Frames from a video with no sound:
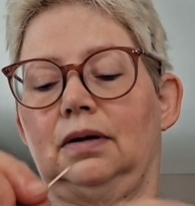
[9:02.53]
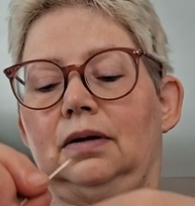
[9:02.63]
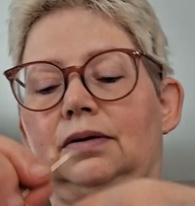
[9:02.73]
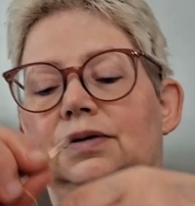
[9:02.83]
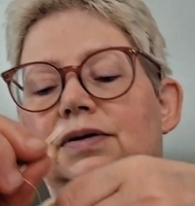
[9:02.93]

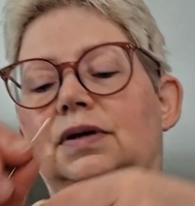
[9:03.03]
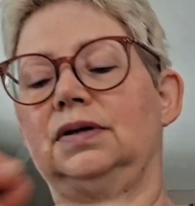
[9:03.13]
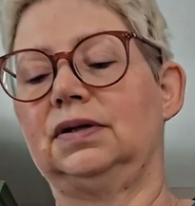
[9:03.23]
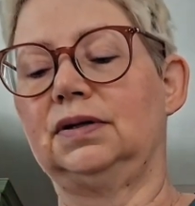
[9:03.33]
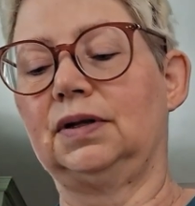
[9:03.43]
I'm just
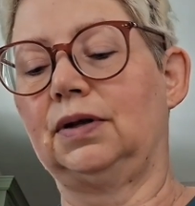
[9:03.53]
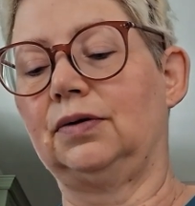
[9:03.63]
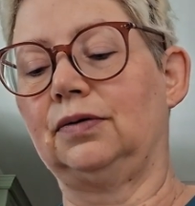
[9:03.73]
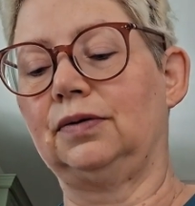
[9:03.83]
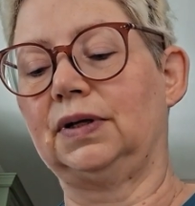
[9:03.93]
going to
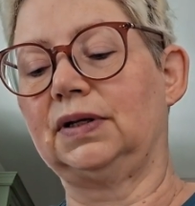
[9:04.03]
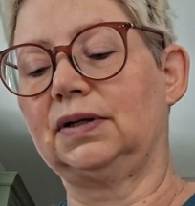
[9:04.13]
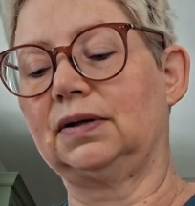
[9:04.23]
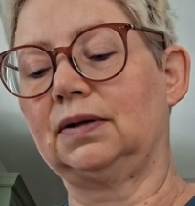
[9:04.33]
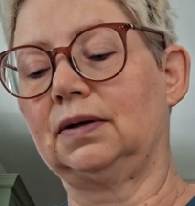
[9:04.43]
secure
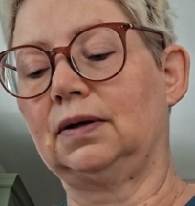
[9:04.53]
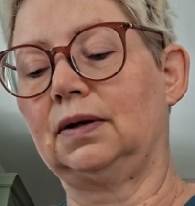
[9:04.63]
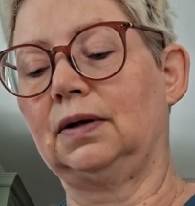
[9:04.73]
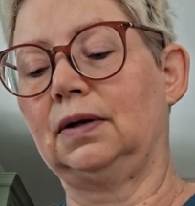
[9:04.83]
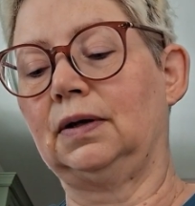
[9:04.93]
this
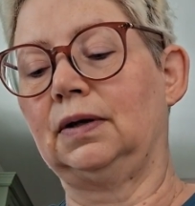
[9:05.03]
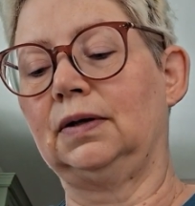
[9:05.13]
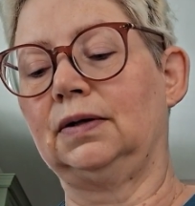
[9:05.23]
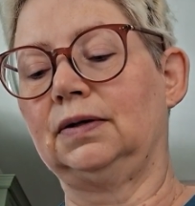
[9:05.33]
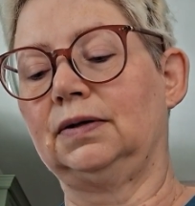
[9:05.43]

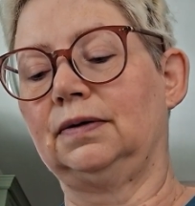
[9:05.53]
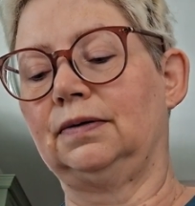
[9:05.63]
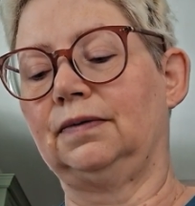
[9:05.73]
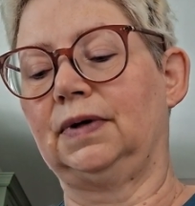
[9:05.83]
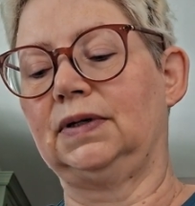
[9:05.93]
2 or
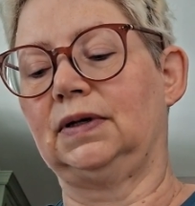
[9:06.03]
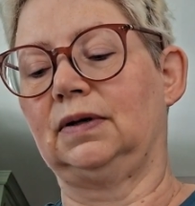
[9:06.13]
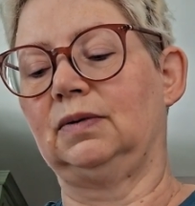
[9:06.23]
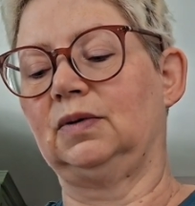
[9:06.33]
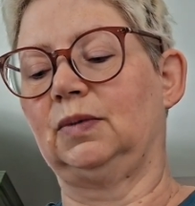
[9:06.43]
3
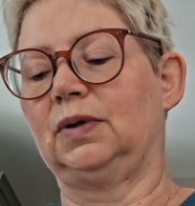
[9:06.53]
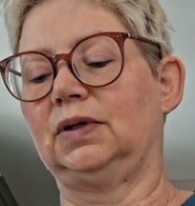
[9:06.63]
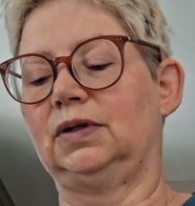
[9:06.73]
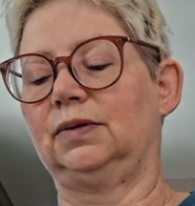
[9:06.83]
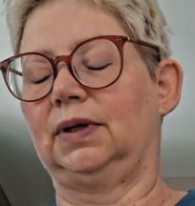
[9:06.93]
times by
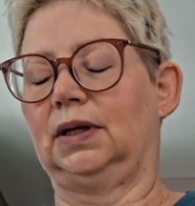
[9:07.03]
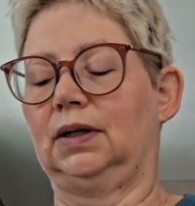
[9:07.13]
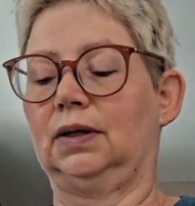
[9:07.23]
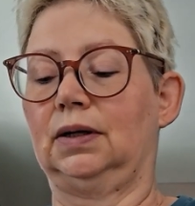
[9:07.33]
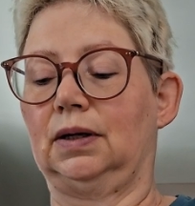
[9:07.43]

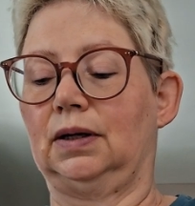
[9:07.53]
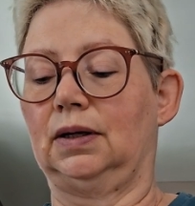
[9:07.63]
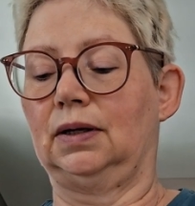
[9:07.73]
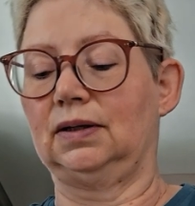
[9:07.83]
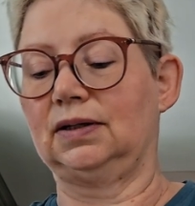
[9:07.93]
doing
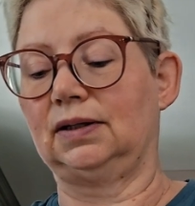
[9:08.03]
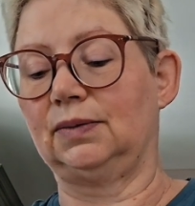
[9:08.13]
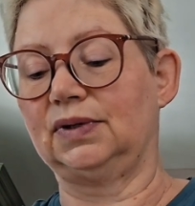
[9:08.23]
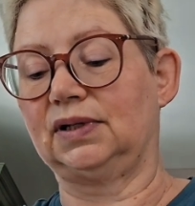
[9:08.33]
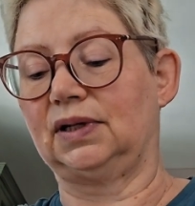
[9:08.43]

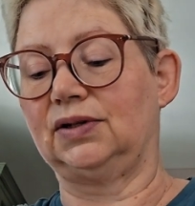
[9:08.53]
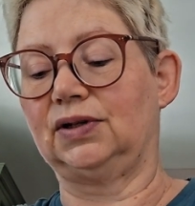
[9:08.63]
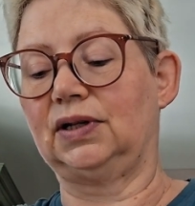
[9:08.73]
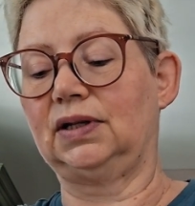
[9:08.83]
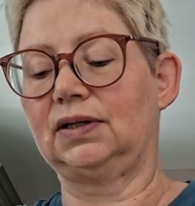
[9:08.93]
slip
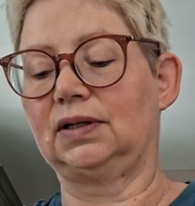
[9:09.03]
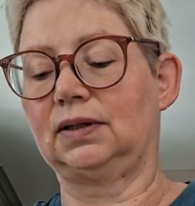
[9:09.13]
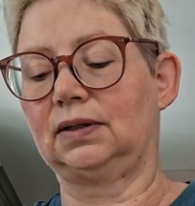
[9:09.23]
stitches.